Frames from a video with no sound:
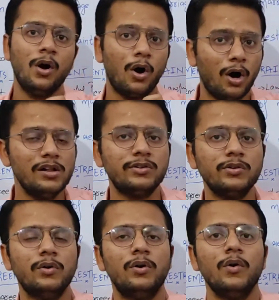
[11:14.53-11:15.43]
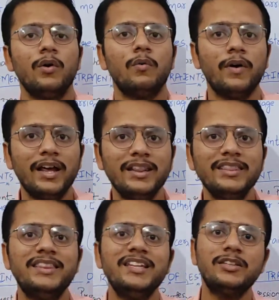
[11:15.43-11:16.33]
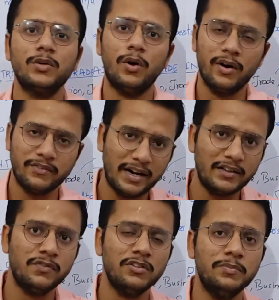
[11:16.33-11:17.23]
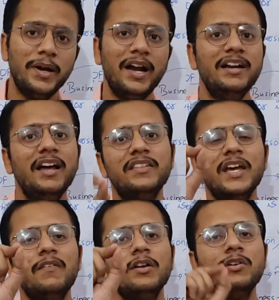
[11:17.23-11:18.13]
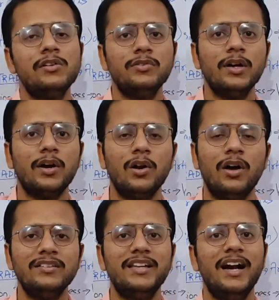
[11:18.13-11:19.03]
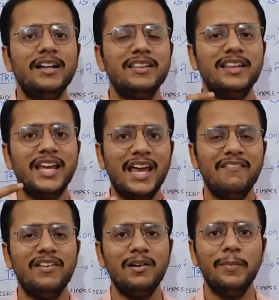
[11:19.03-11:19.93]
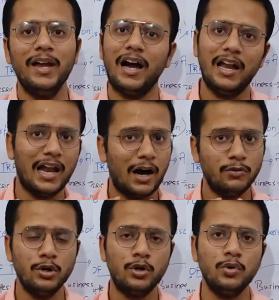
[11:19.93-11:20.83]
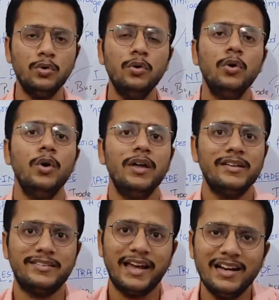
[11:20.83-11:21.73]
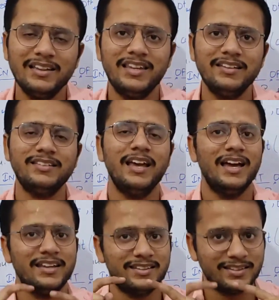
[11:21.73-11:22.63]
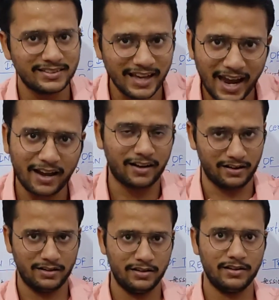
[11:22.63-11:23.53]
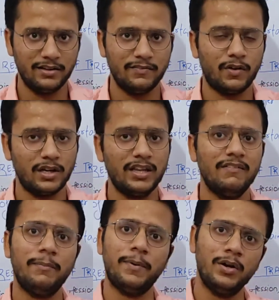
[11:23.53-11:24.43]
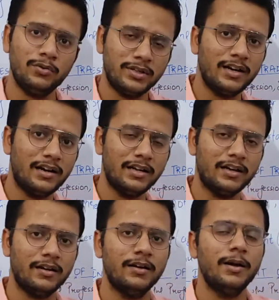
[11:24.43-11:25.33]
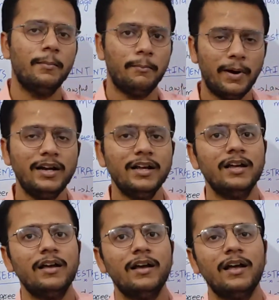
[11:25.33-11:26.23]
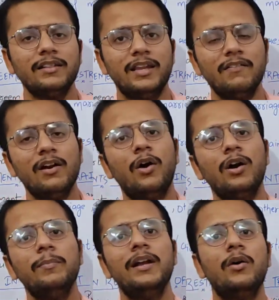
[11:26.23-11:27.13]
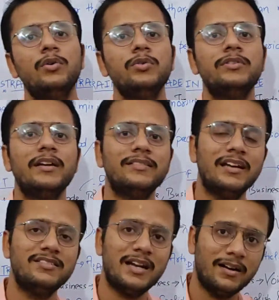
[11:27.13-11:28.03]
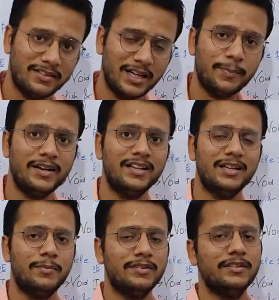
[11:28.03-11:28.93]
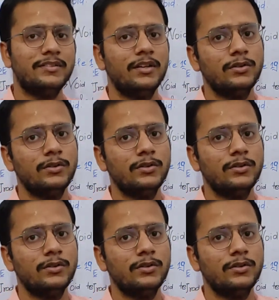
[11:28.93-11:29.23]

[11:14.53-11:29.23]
Also, when this contract was made, there was also a clause that they will be allowed to sell this Sake, what they were producing earlier, but they will not be allowed to set up any other business.